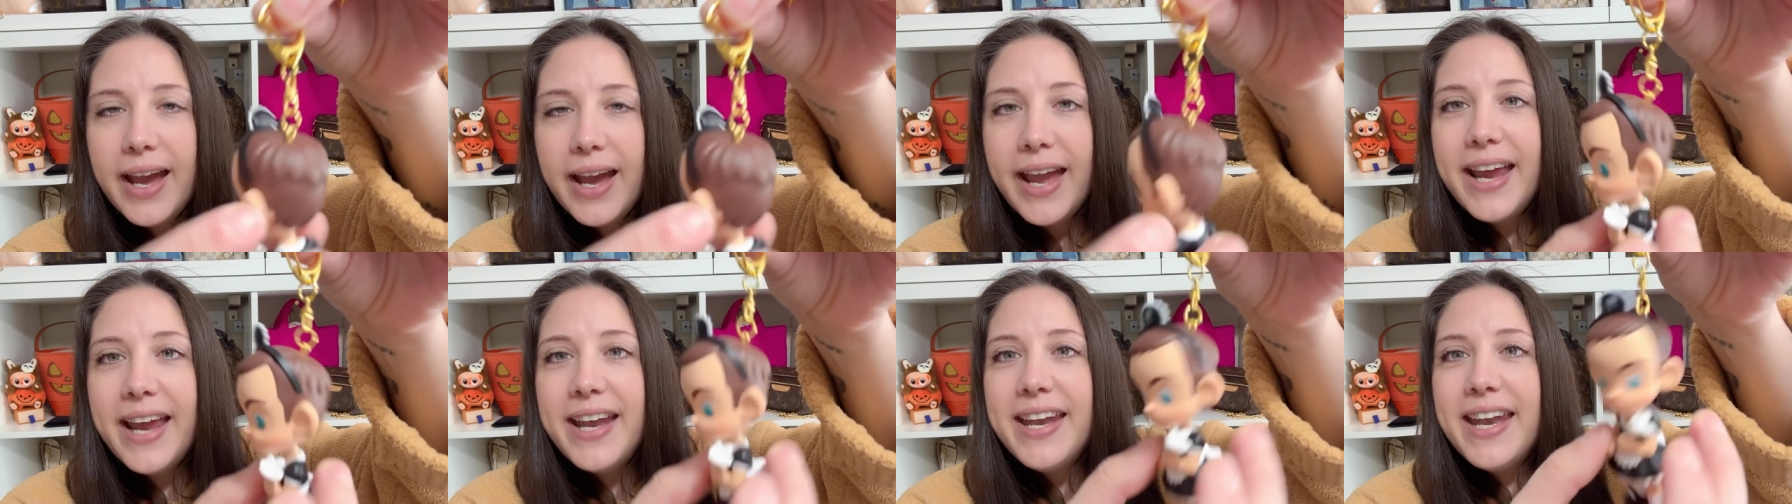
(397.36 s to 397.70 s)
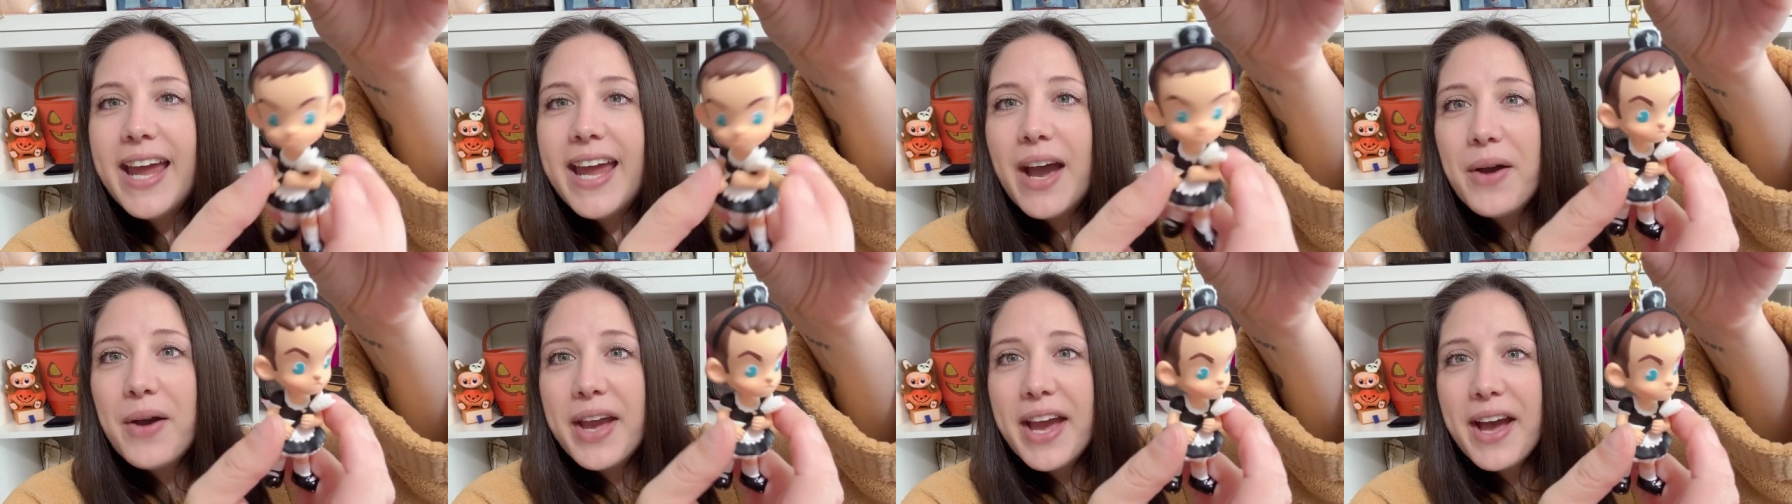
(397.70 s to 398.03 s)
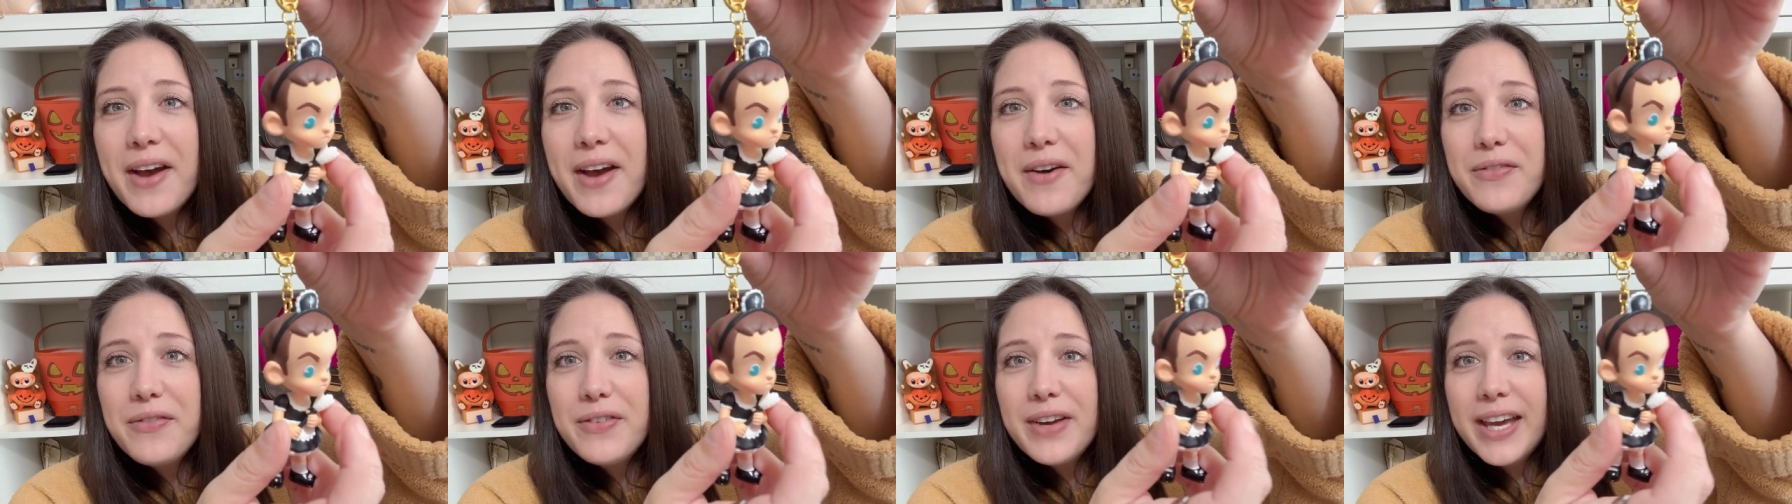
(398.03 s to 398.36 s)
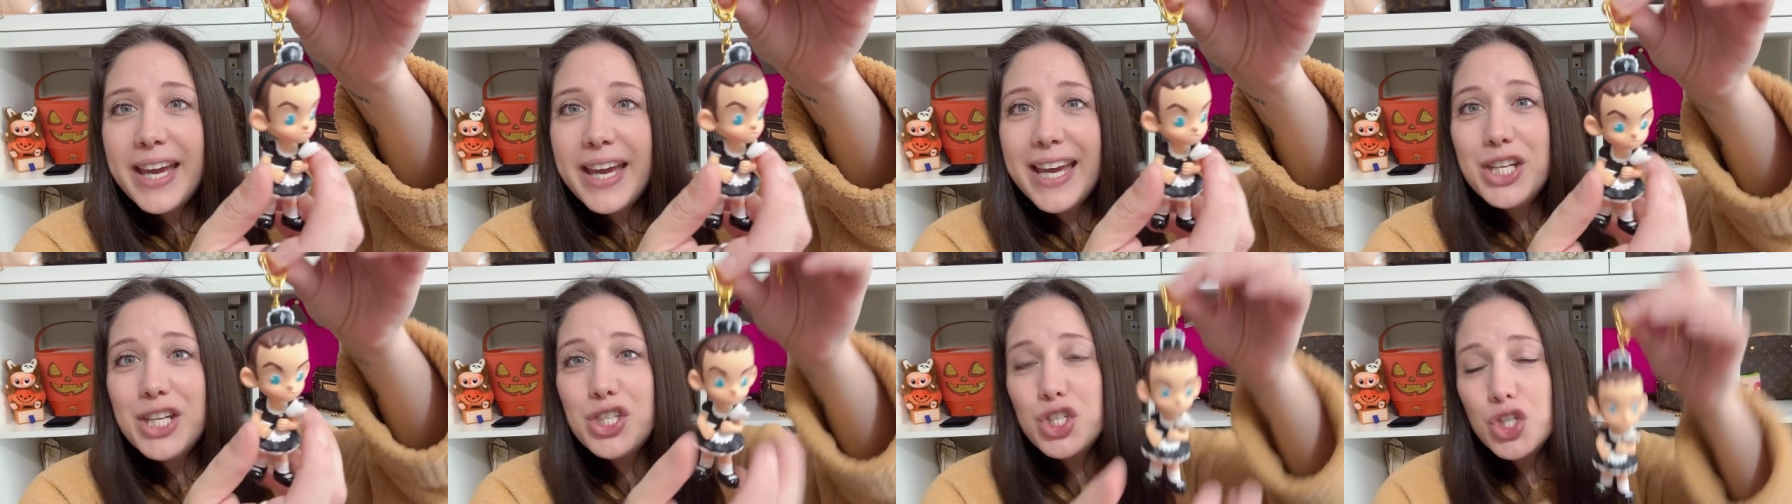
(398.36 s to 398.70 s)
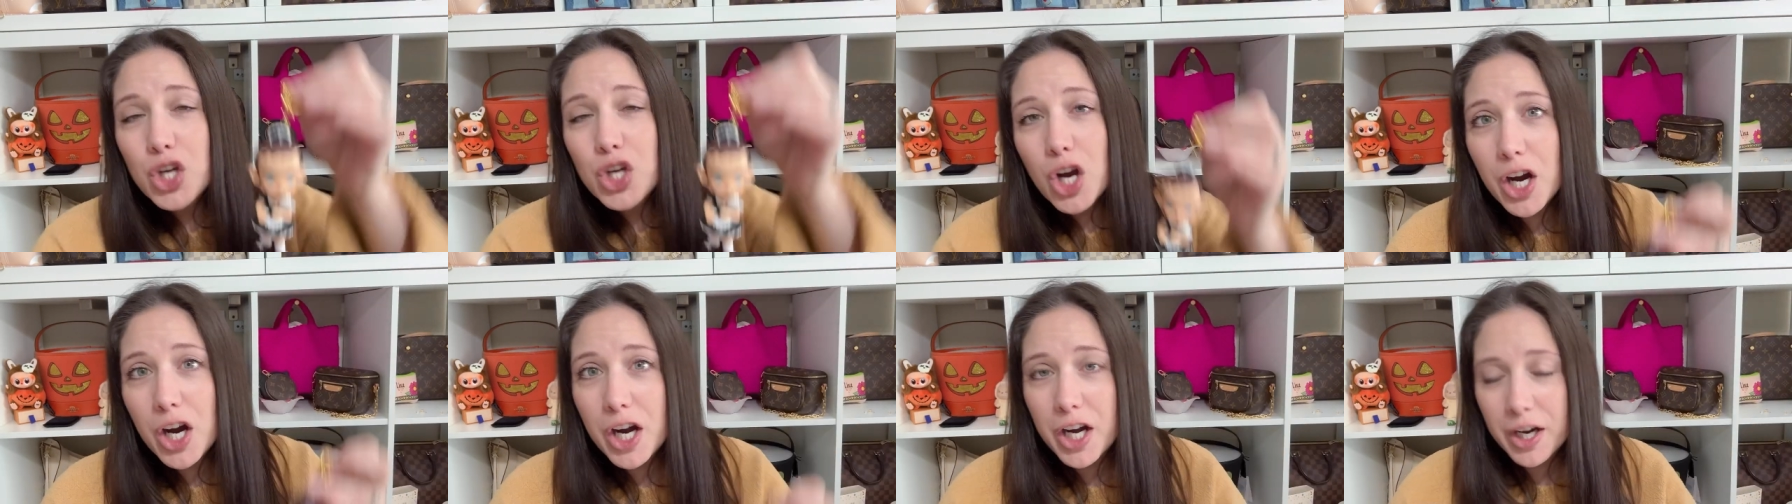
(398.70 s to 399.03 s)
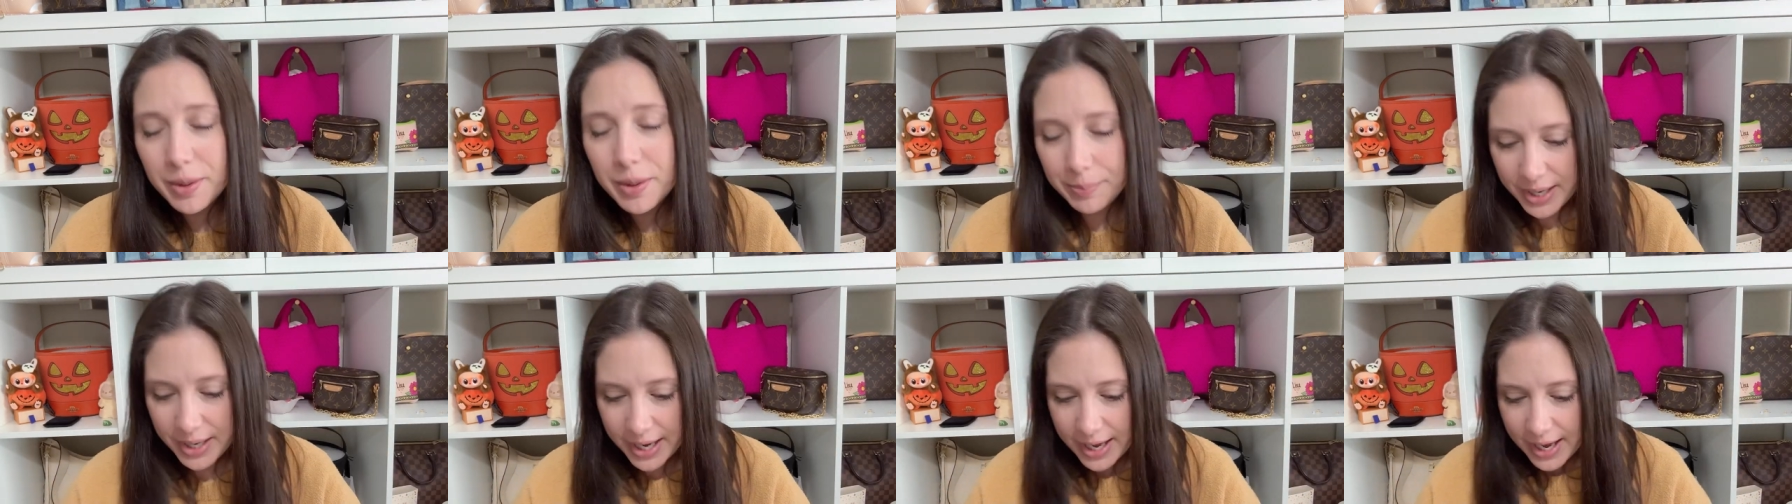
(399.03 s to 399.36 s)
And now I have a
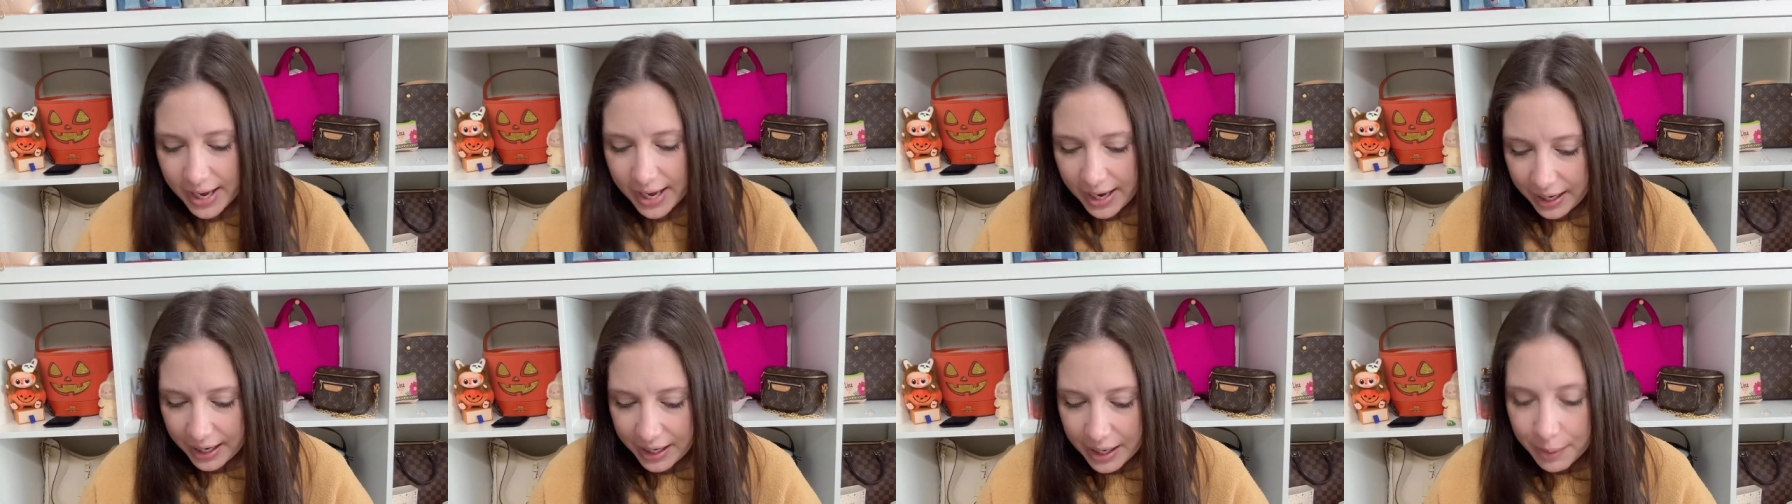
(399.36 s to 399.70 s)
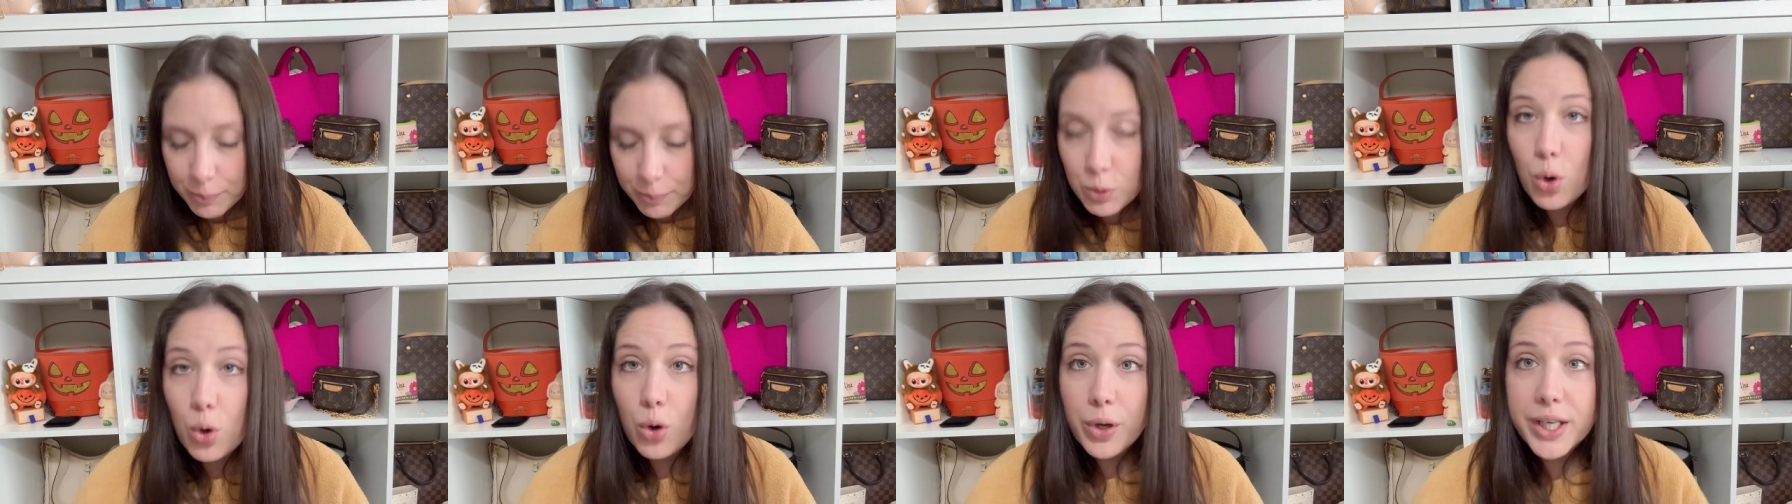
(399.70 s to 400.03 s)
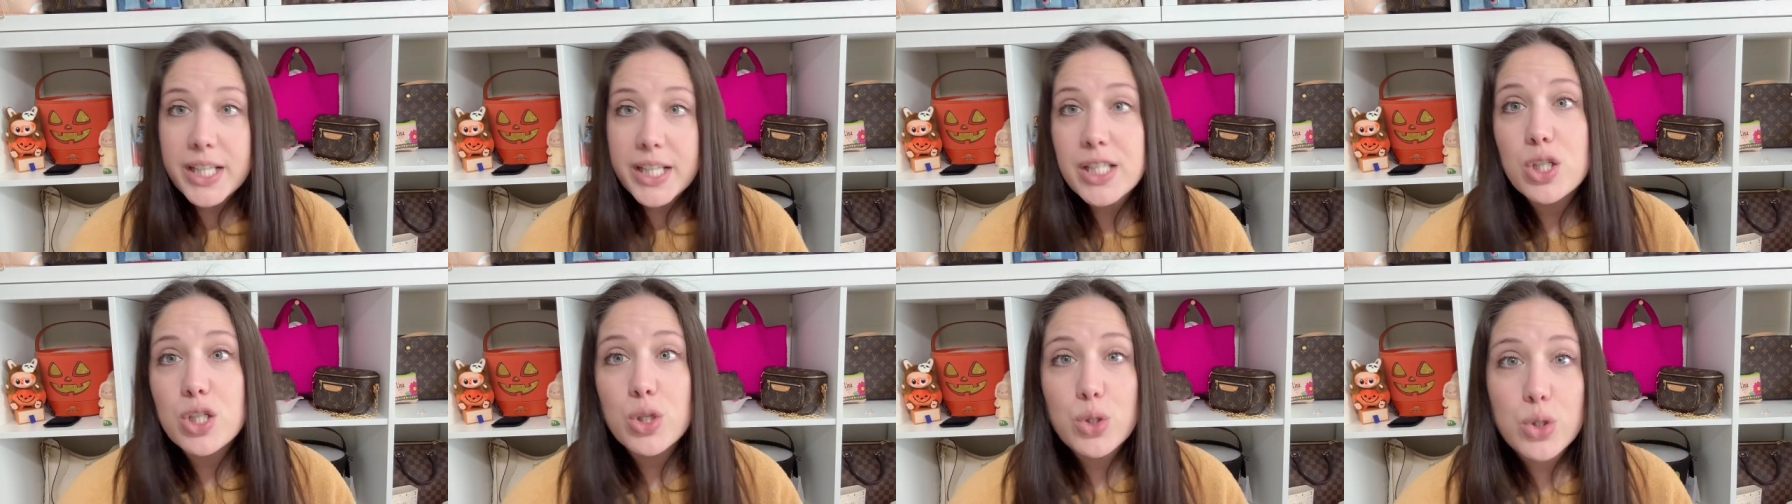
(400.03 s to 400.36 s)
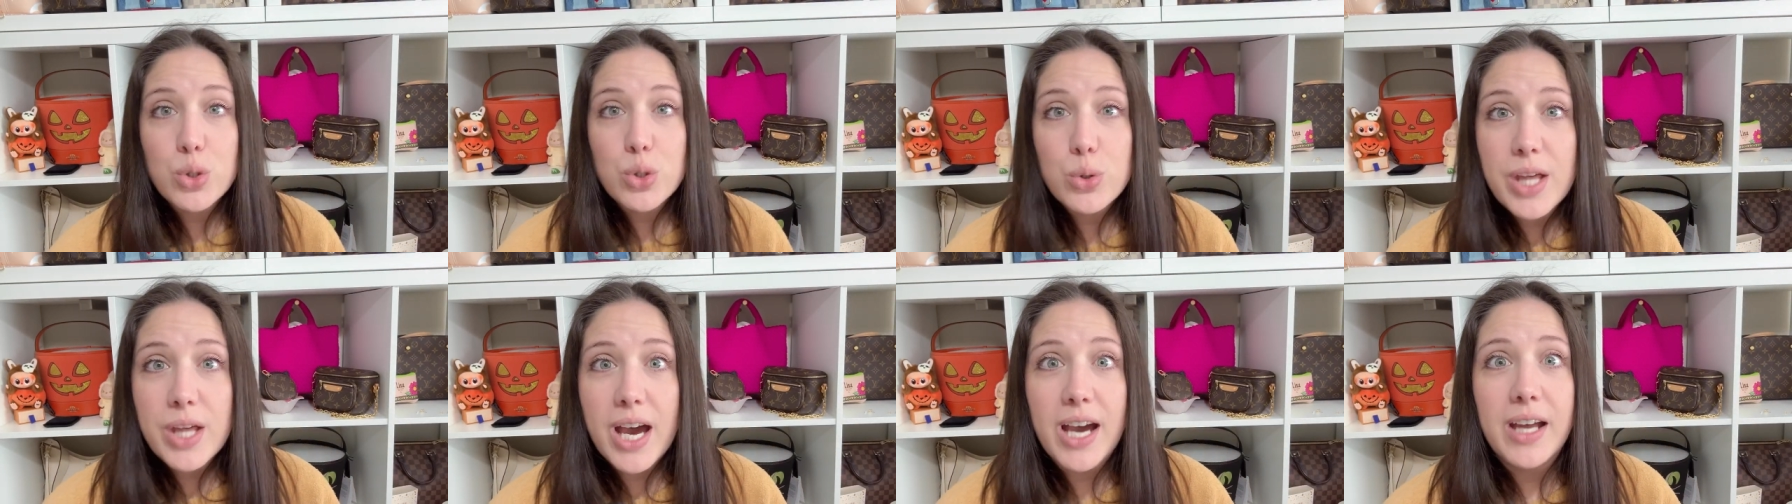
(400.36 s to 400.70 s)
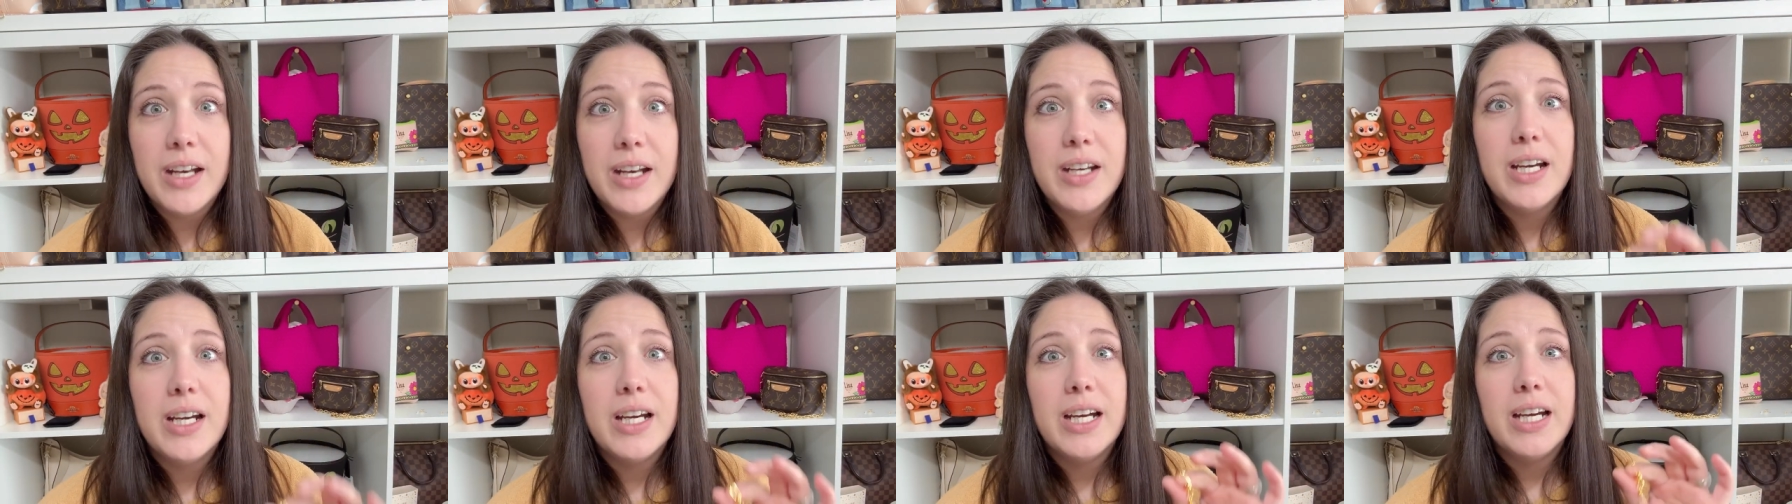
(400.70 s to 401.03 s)
charm and I'm going to do that